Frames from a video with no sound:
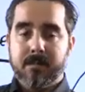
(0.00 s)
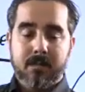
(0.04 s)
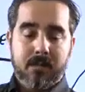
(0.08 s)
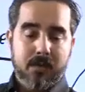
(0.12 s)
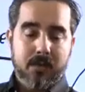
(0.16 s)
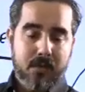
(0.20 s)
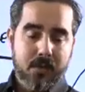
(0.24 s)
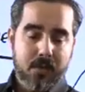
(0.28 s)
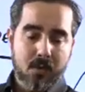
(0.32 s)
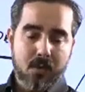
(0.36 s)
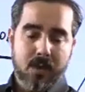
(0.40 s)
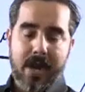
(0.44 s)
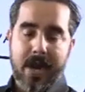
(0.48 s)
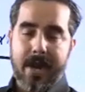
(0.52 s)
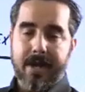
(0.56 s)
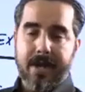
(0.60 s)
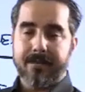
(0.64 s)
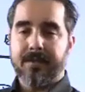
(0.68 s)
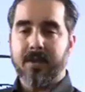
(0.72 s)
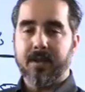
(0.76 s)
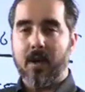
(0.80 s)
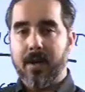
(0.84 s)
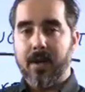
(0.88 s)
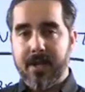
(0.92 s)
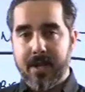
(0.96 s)
you guys
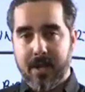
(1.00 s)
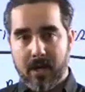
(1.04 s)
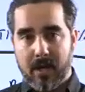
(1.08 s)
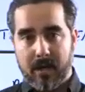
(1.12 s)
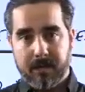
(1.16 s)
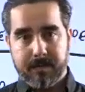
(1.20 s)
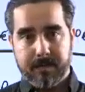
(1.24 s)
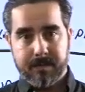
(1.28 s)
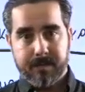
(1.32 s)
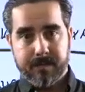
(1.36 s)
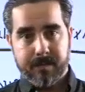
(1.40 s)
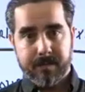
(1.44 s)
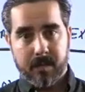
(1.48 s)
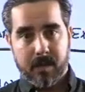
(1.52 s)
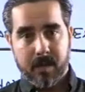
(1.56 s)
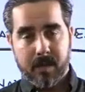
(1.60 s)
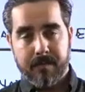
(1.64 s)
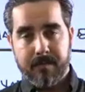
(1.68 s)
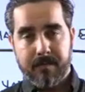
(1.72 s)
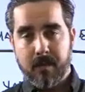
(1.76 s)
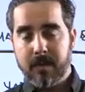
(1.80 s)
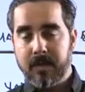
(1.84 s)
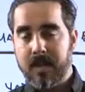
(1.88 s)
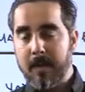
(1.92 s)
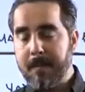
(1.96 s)
that are here,
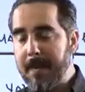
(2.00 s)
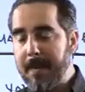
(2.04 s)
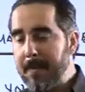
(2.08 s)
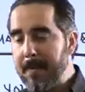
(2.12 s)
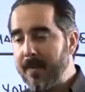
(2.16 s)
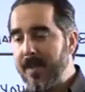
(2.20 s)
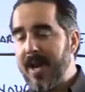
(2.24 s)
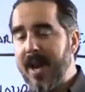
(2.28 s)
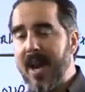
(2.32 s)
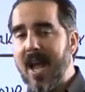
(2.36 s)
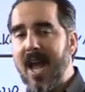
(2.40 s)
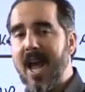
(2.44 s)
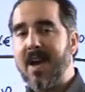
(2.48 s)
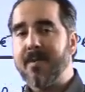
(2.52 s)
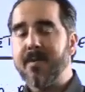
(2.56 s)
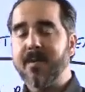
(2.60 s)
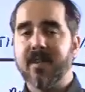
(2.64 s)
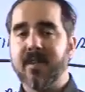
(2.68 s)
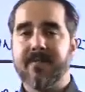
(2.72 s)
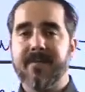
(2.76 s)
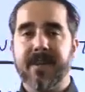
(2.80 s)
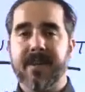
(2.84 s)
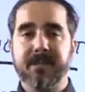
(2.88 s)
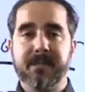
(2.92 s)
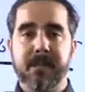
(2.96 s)
from the people that I have on the
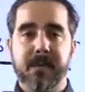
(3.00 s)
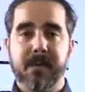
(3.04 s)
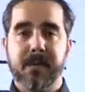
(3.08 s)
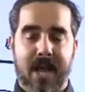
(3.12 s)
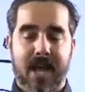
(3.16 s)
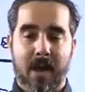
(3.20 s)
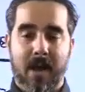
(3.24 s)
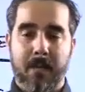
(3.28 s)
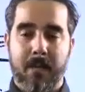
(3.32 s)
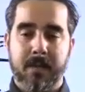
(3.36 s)
Facebook Live,